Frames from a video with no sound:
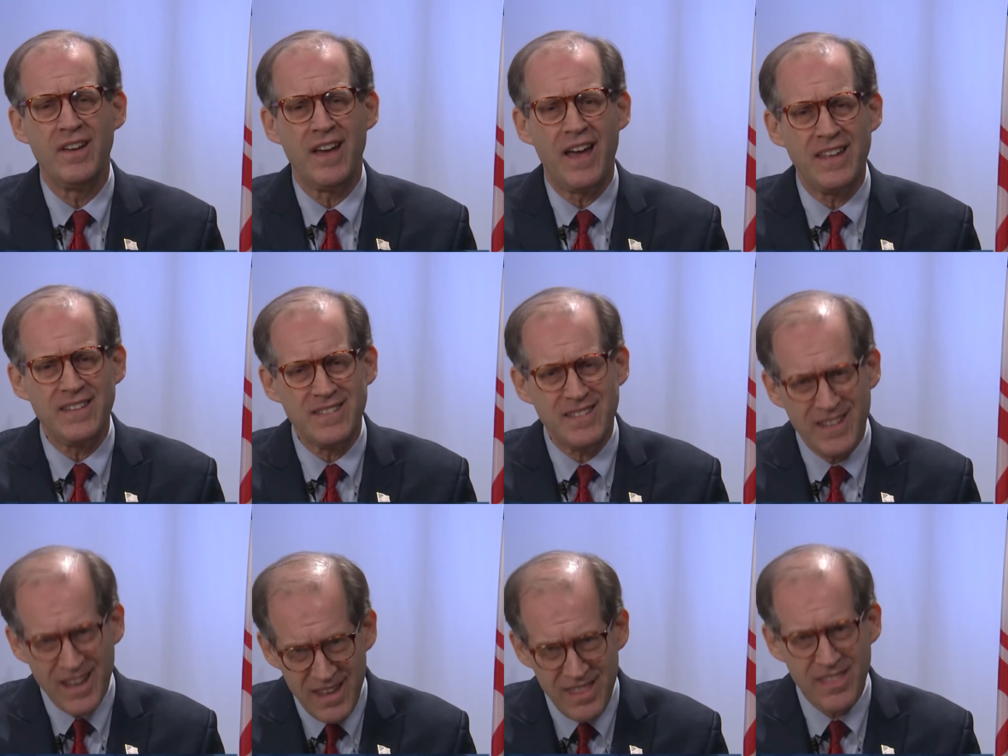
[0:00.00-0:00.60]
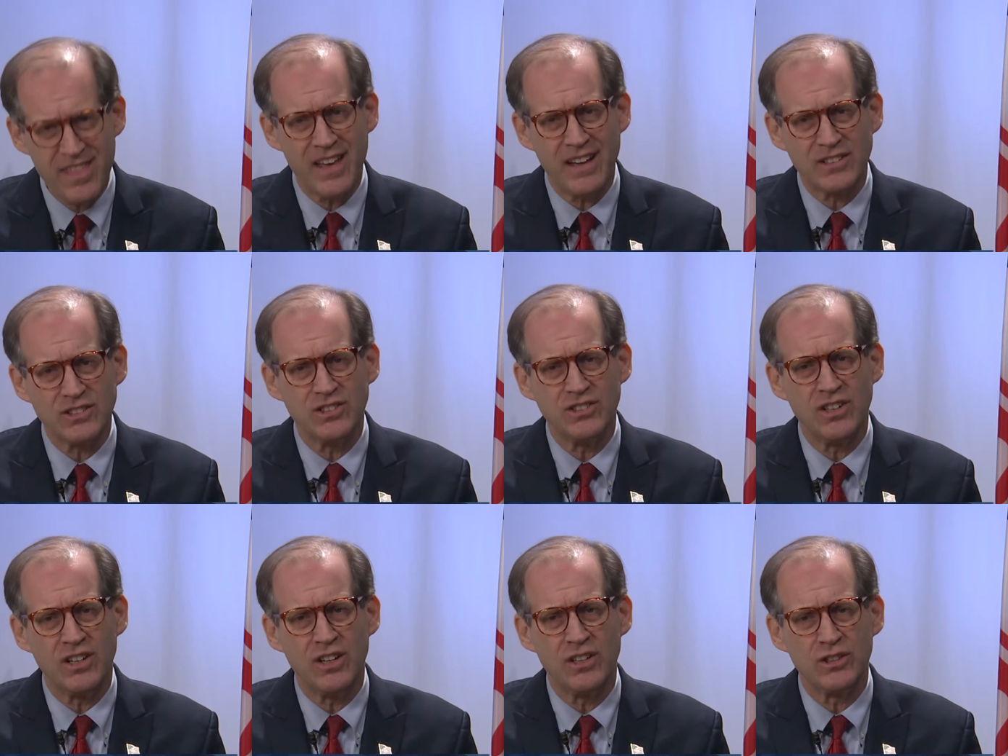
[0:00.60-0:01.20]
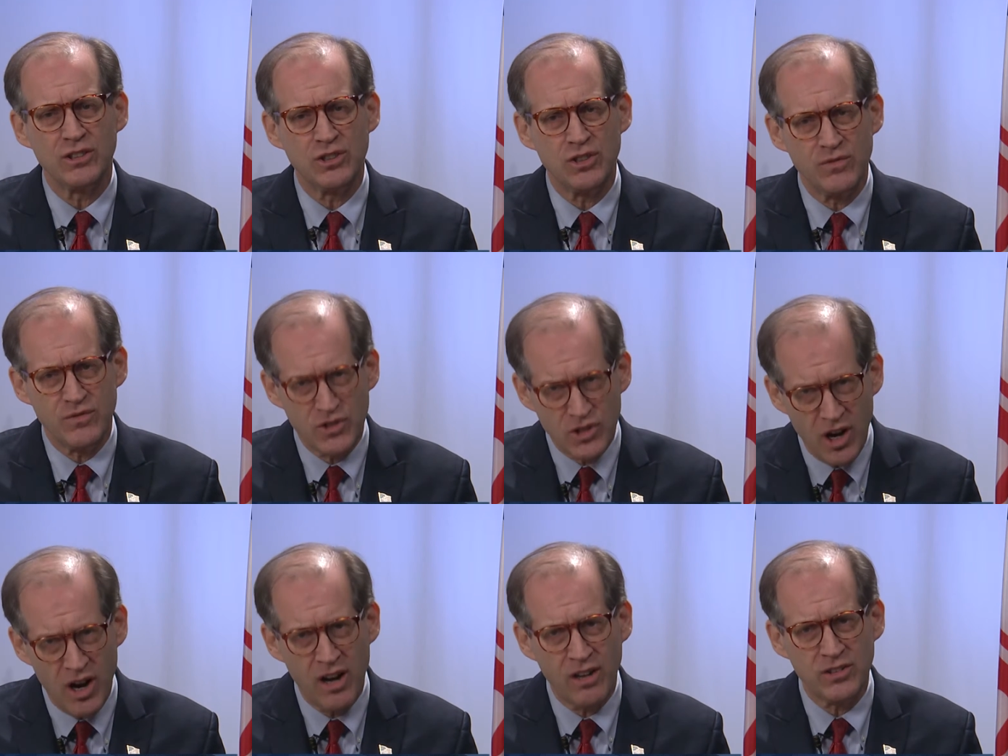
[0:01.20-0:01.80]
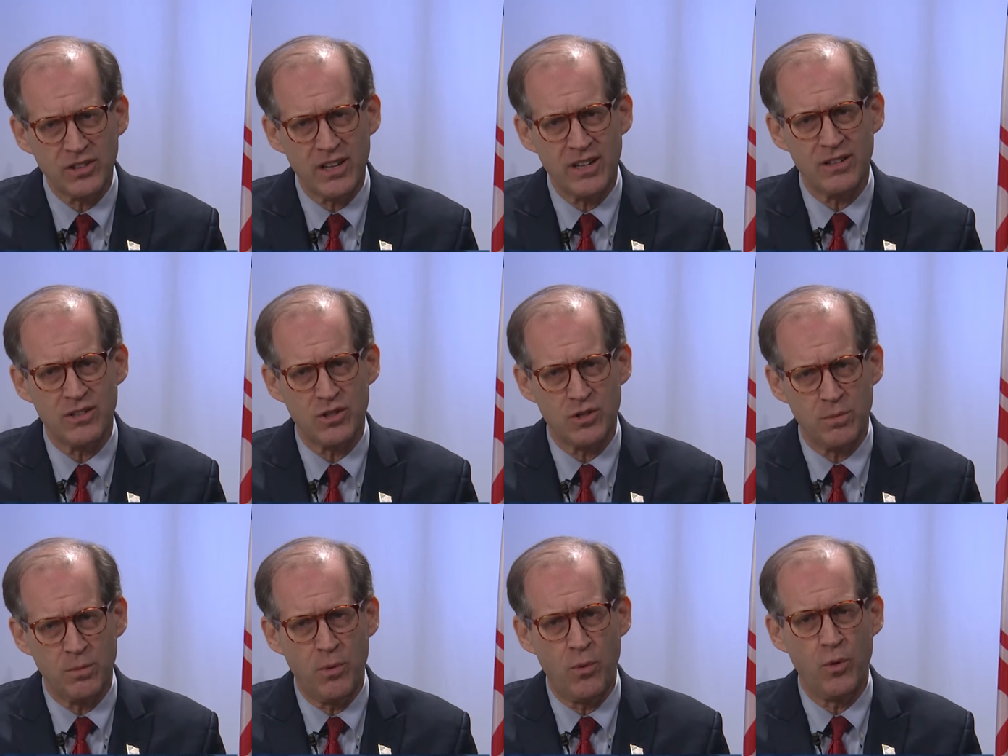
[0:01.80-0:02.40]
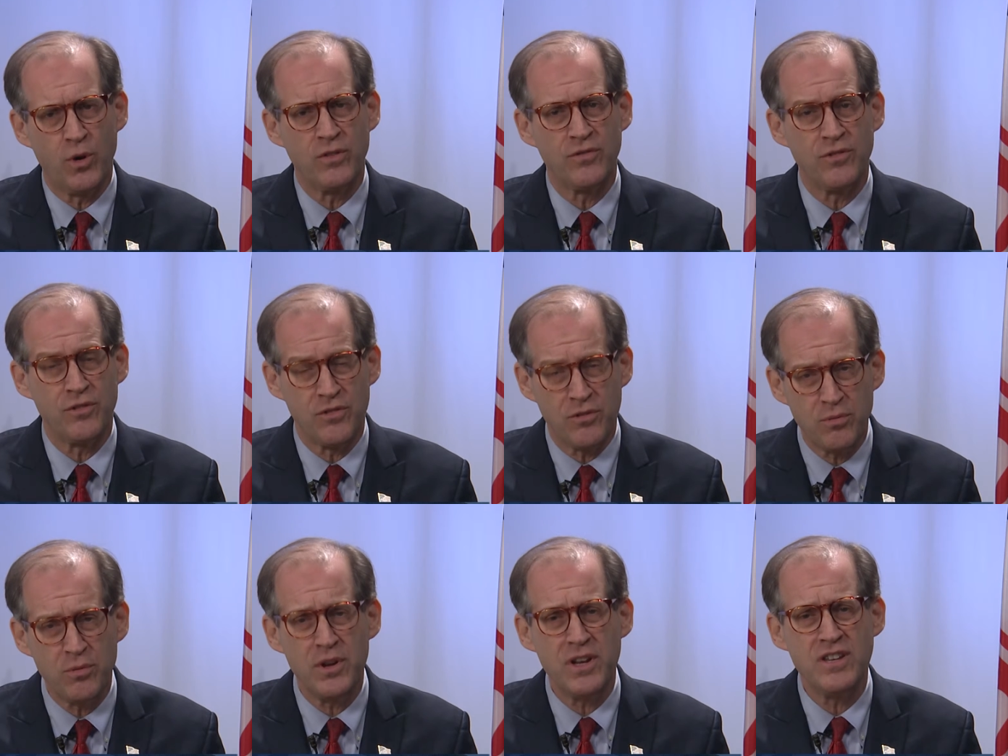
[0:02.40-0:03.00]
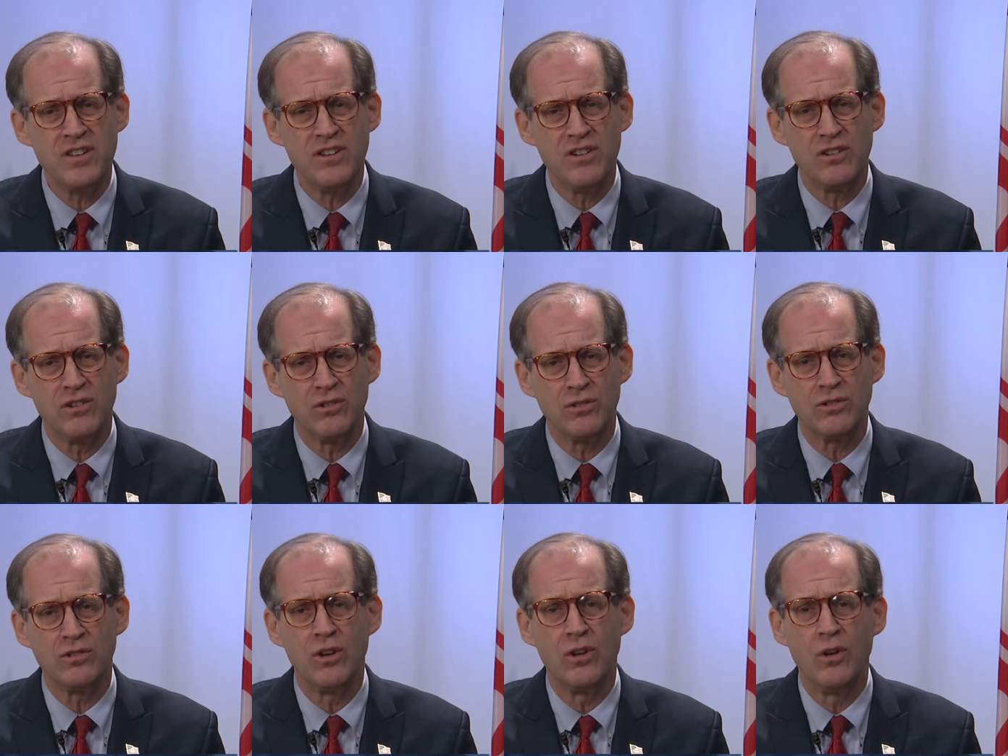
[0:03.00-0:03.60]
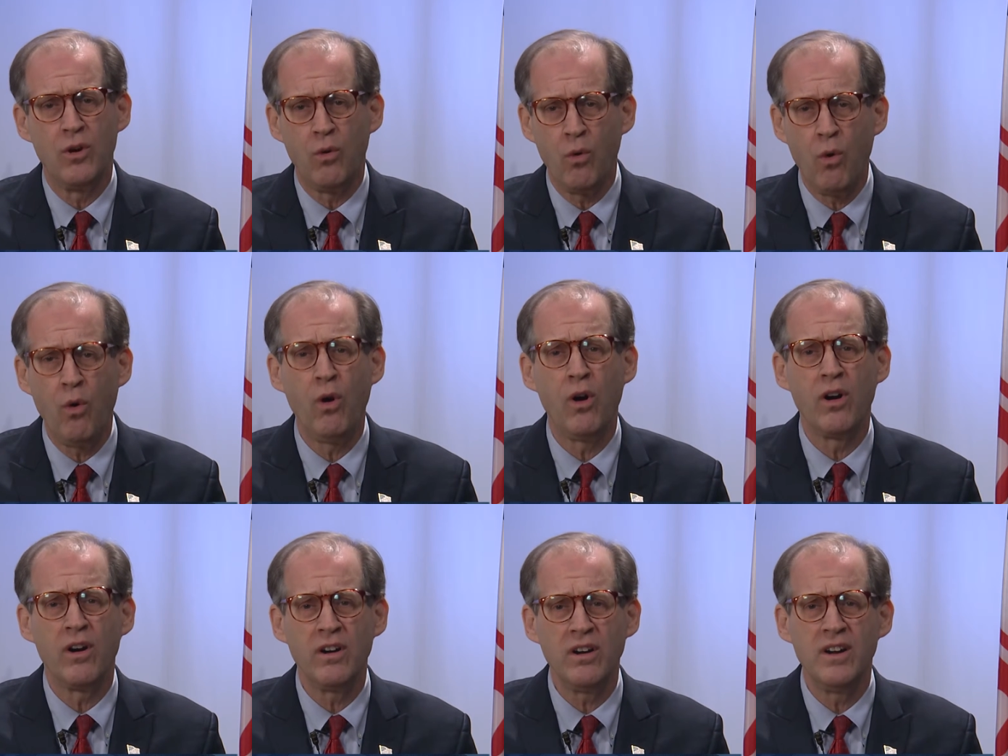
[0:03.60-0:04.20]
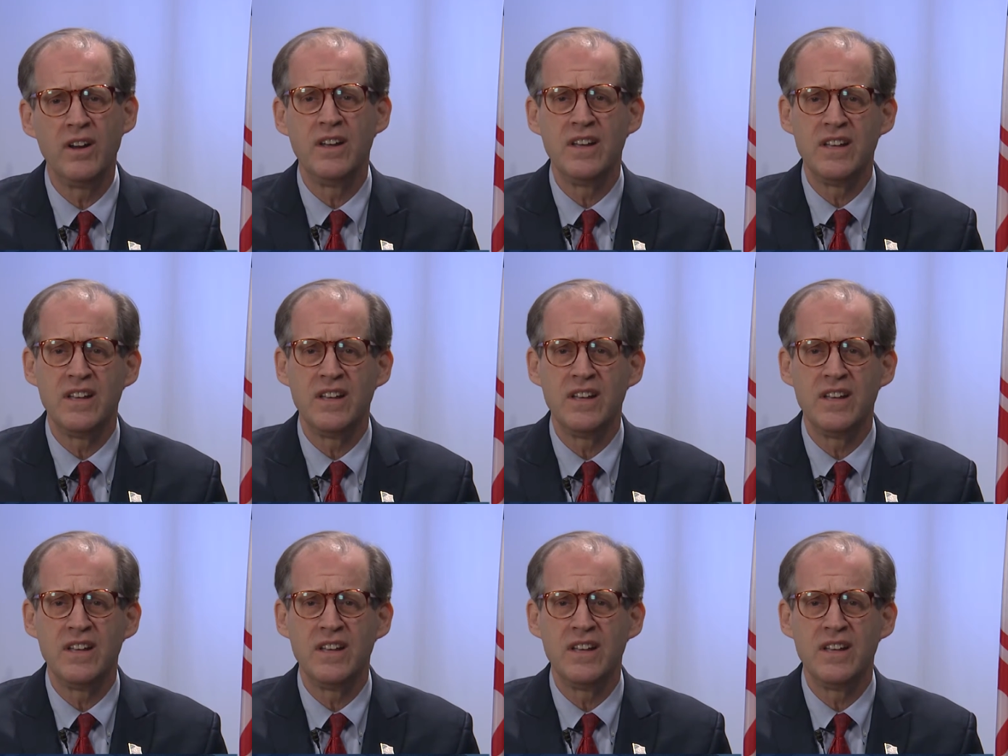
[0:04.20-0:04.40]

and $10,000 of child care support for 3 years, or